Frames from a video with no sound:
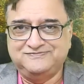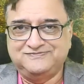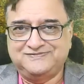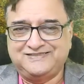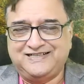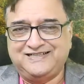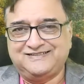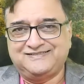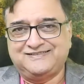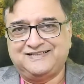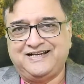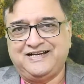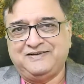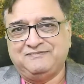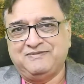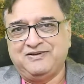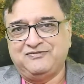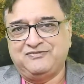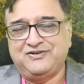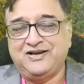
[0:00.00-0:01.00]
That's right,
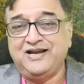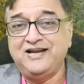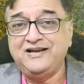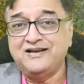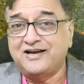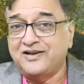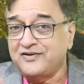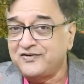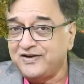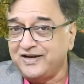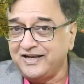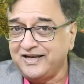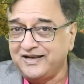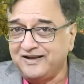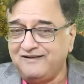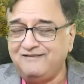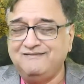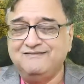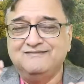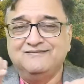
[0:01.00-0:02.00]
my friend. Are you ready
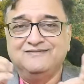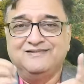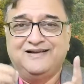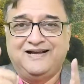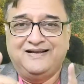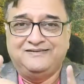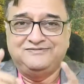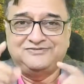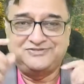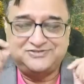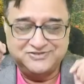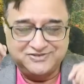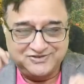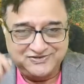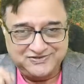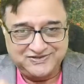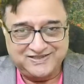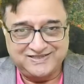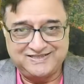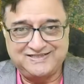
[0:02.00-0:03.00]
now? I'm sure
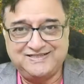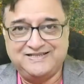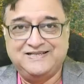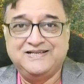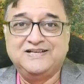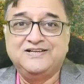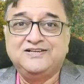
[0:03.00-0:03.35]
you are ready.